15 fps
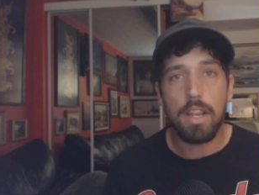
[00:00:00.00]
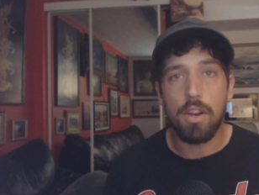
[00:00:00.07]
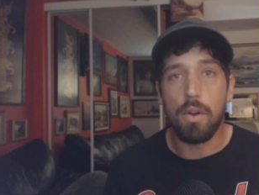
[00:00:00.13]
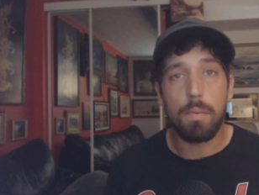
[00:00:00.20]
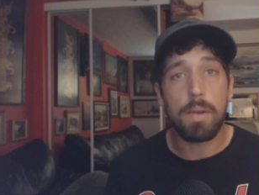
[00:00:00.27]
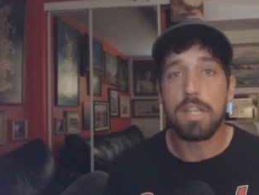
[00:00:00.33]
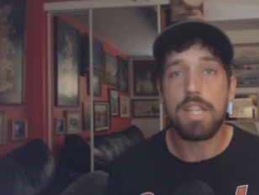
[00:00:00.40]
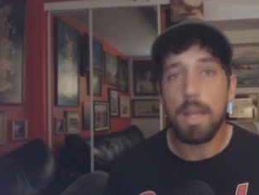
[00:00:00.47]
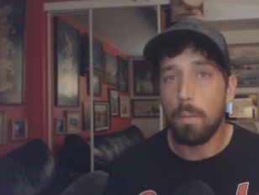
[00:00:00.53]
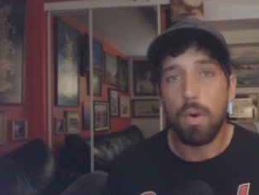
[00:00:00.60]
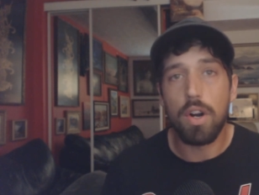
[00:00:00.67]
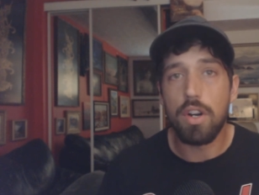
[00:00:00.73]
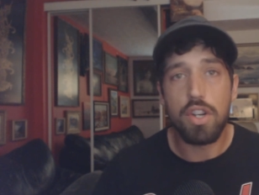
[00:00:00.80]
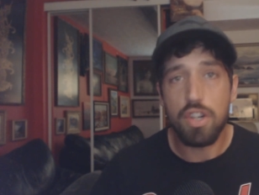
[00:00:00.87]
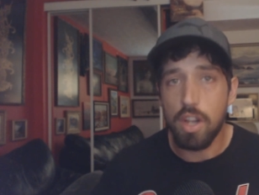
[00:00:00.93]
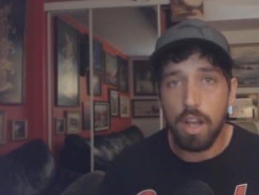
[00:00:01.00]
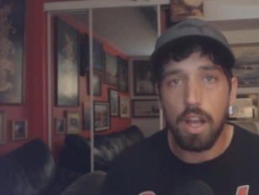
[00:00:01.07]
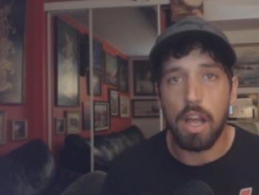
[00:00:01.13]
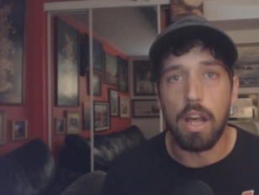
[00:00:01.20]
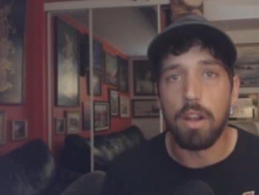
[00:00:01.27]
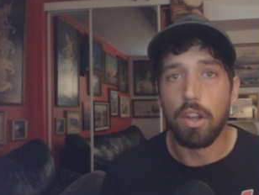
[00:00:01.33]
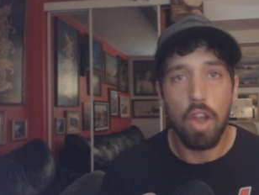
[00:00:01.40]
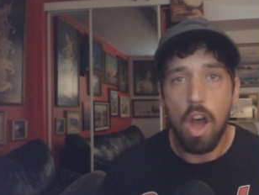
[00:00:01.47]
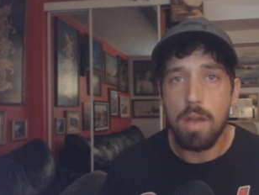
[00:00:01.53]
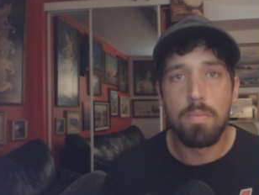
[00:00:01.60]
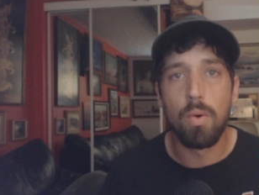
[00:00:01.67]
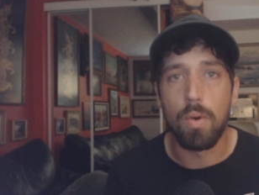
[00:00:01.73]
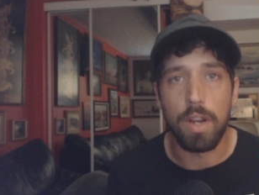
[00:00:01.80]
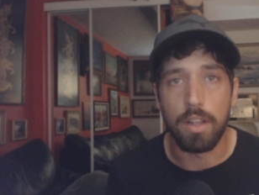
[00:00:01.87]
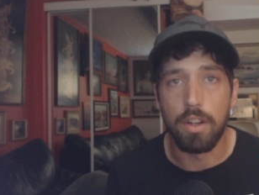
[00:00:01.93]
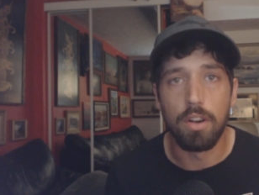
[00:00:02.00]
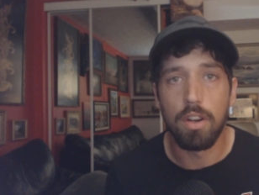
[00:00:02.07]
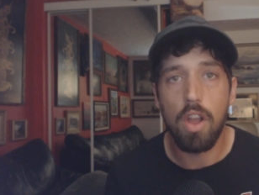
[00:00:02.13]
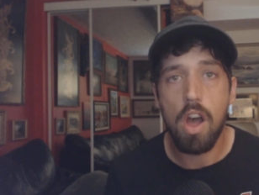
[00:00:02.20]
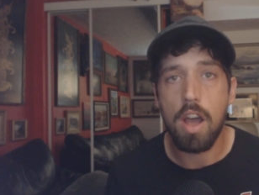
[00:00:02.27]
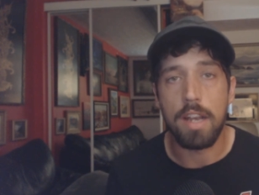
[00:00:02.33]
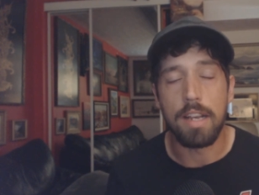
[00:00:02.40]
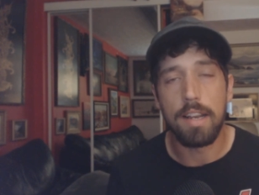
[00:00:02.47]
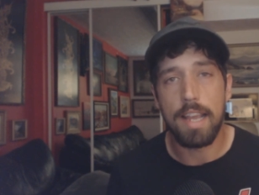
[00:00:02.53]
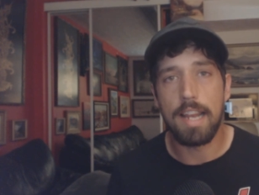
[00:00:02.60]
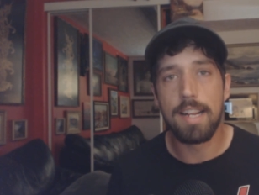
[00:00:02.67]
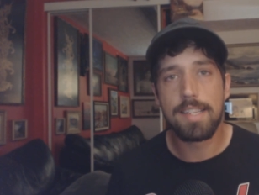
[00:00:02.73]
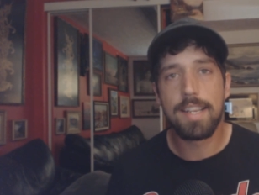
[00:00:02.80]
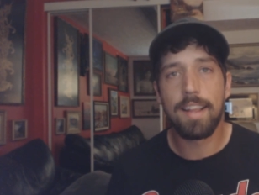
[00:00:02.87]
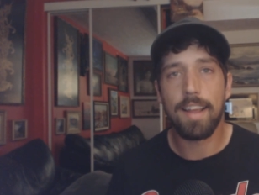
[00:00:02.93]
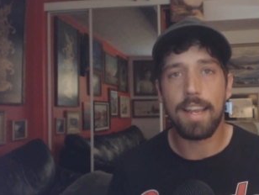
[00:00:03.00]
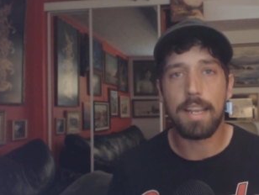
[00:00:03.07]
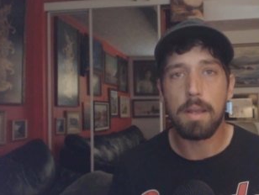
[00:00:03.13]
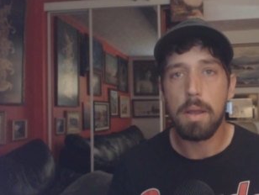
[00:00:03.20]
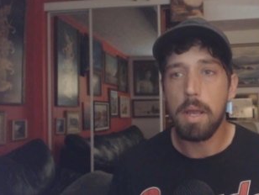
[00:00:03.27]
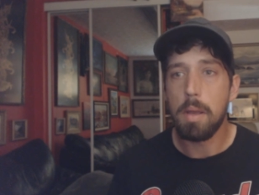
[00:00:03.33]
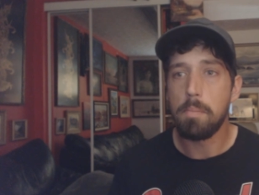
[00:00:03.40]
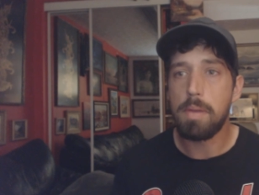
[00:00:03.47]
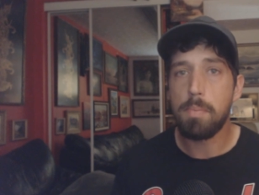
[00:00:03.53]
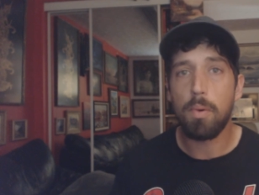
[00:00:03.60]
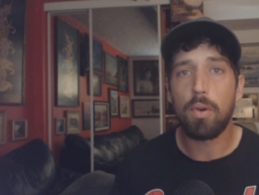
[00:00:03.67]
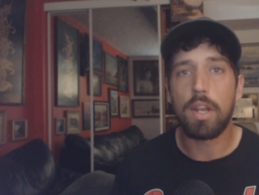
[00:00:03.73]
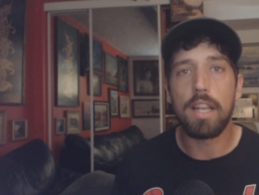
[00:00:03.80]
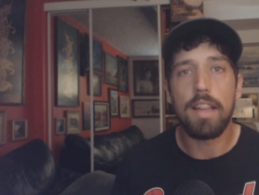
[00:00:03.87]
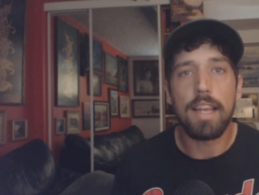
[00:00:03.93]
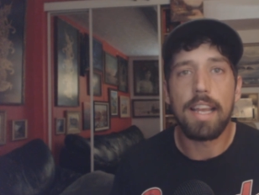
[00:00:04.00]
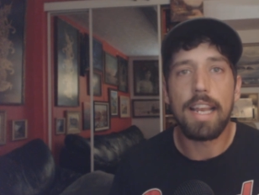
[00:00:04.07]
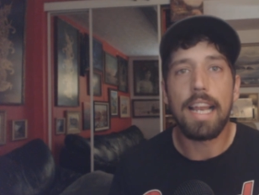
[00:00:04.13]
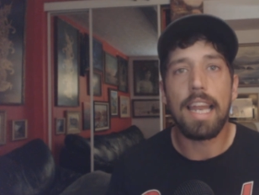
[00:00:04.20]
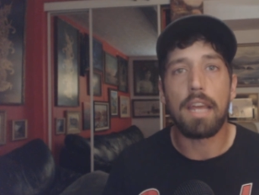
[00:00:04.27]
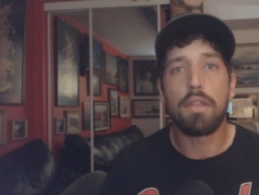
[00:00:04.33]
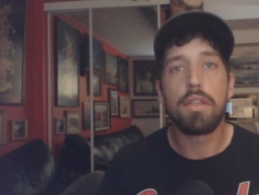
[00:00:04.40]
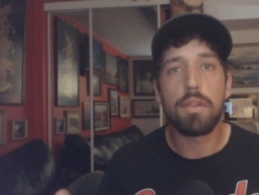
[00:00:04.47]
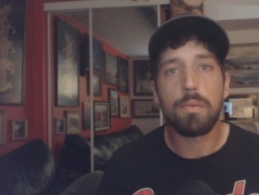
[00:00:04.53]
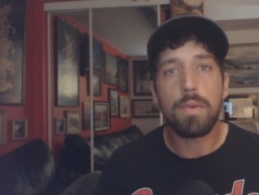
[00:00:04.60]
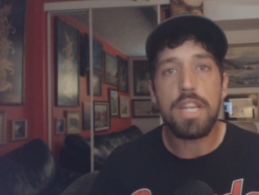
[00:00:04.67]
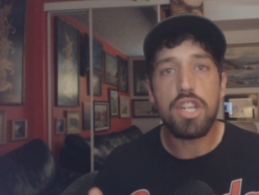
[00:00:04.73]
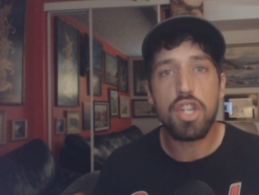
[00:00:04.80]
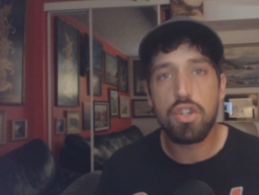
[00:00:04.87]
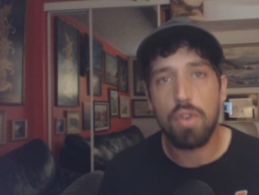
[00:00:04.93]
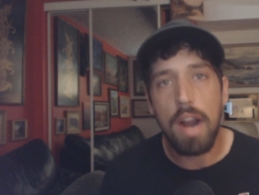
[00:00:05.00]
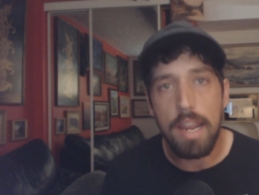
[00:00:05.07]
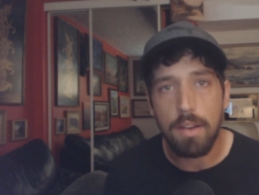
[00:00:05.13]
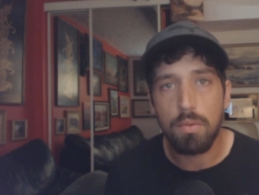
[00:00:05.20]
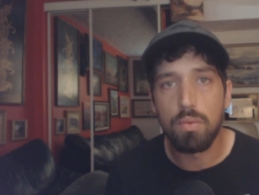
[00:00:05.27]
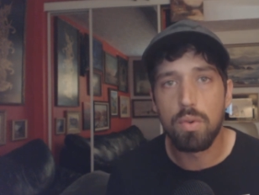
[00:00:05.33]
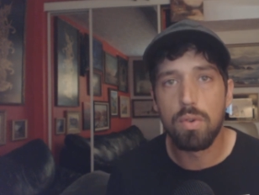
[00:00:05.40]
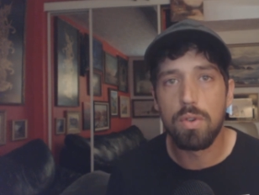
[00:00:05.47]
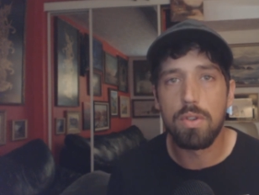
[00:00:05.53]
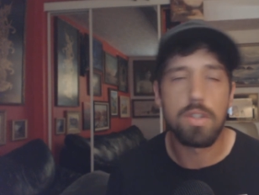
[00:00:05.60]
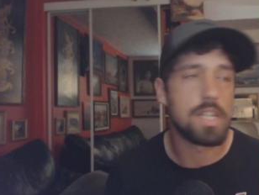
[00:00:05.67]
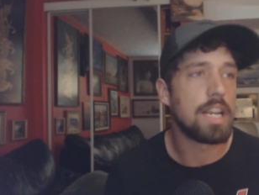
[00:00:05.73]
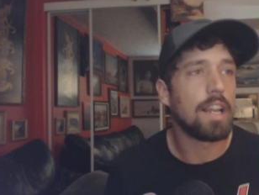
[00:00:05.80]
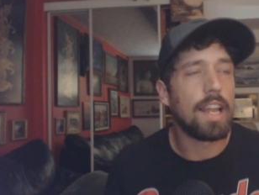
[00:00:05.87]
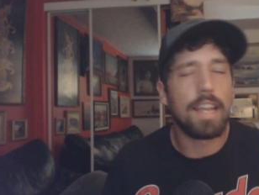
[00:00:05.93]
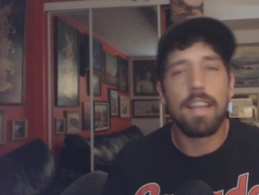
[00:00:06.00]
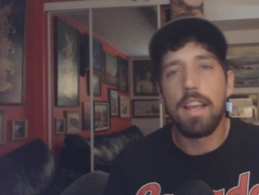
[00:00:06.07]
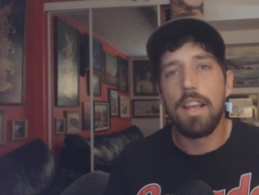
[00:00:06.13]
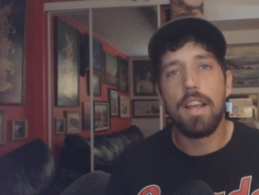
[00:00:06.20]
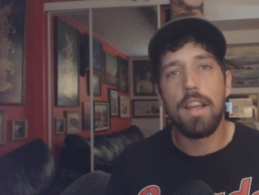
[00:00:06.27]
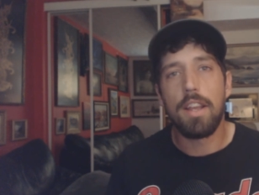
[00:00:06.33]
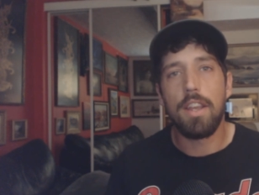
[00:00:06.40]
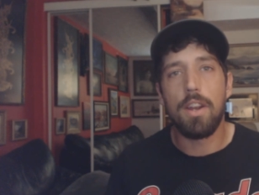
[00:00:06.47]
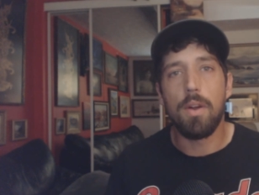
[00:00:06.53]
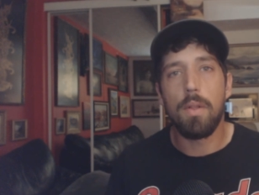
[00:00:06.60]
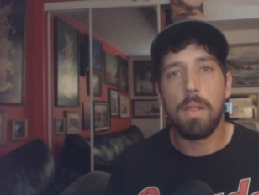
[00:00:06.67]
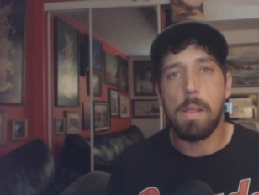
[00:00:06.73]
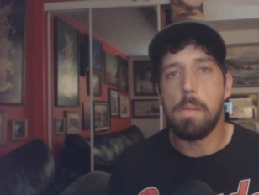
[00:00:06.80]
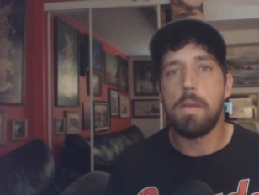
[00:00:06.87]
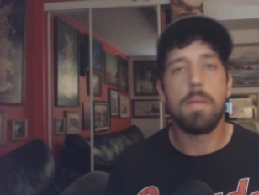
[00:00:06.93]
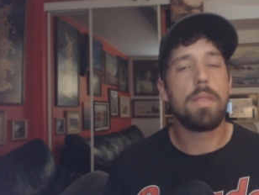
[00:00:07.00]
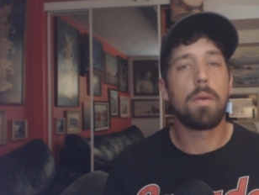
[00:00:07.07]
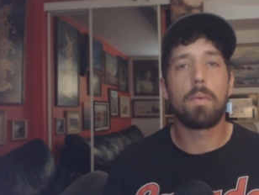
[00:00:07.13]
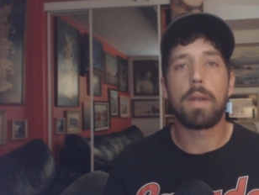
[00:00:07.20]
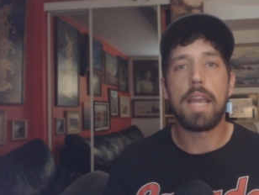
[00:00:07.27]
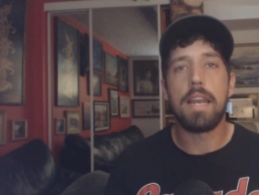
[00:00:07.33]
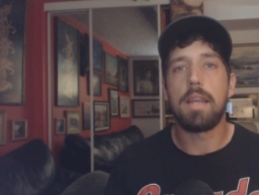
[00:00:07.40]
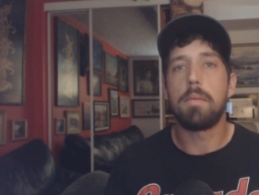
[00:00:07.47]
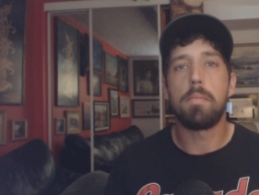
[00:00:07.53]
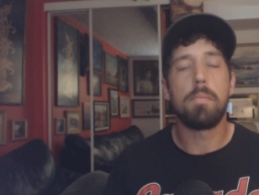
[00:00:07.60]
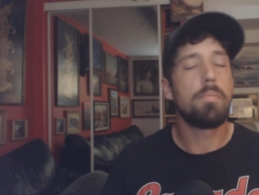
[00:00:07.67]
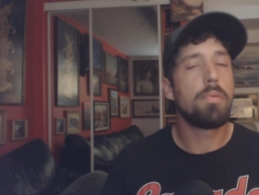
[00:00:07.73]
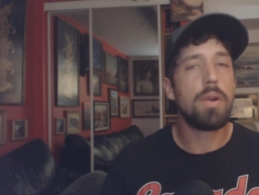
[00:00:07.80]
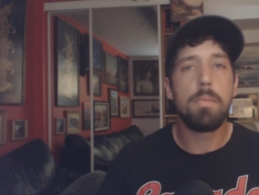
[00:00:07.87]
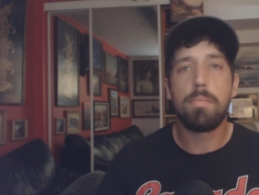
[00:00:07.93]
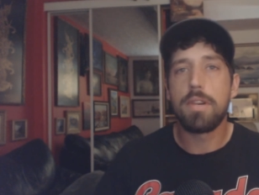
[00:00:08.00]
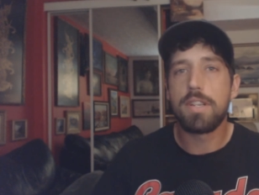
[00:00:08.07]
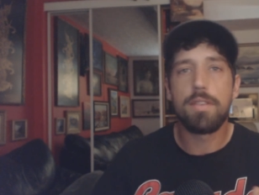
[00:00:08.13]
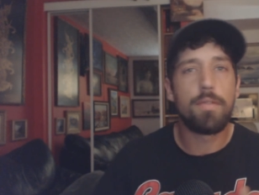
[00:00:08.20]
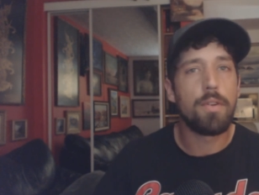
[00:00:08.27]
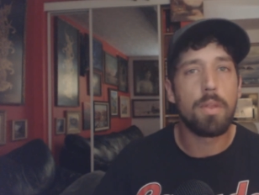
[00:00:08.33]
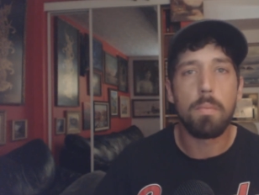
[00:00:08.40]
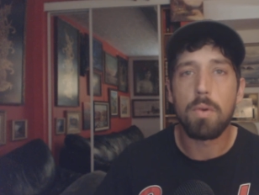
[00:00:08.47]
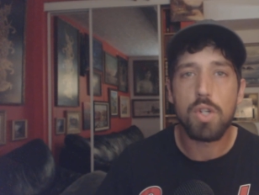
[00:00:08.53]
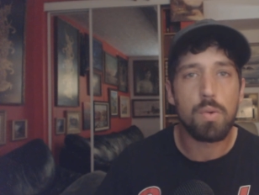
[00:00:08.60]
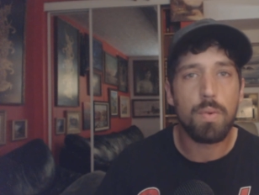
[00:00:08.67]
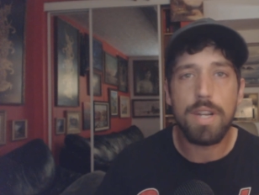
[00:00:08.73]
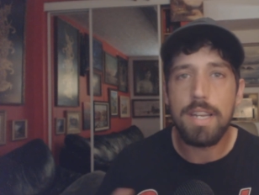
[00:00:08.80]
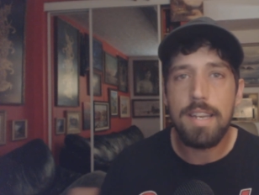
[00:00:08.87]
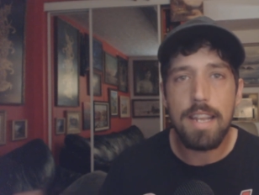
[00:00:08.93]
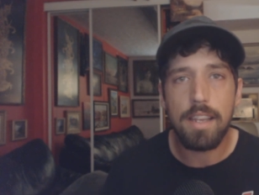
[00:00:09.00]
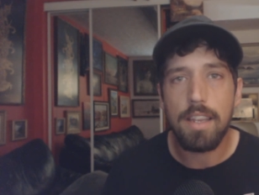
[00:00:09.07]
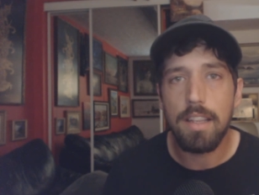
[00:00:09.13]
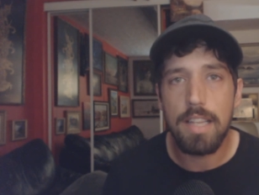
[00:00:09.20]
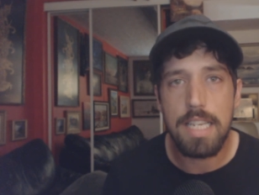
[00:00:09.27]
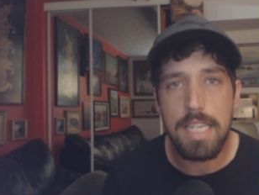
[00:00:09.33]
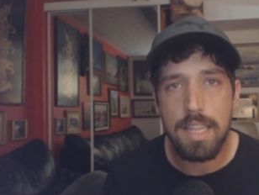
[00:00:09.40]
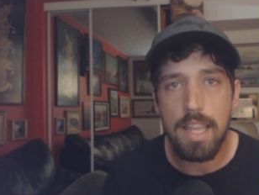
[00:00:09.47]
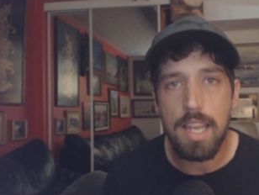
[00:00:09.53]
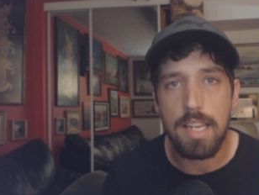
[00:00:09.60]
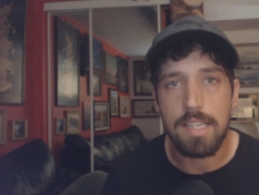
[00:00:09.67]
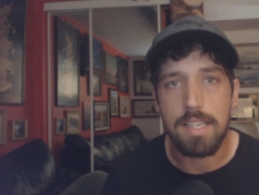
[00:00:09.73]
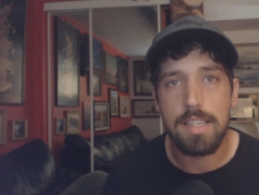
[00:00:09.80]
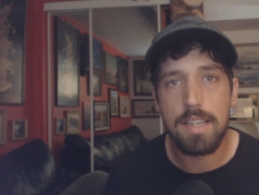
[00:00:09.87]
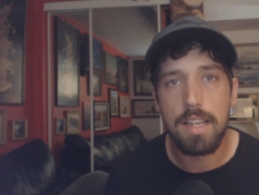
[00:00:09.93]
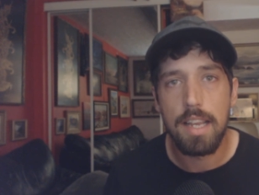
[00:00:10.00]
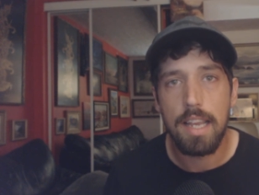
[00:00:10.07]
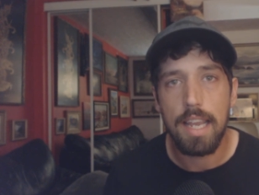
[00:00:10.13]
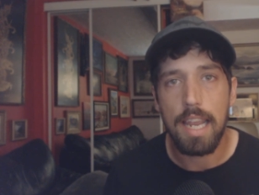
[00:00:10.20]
you know, because they weren't lawn mowing their lawn. And it's like they could get like three strike rules, and like, you know, they were getting put in prison for the most ridiculous things.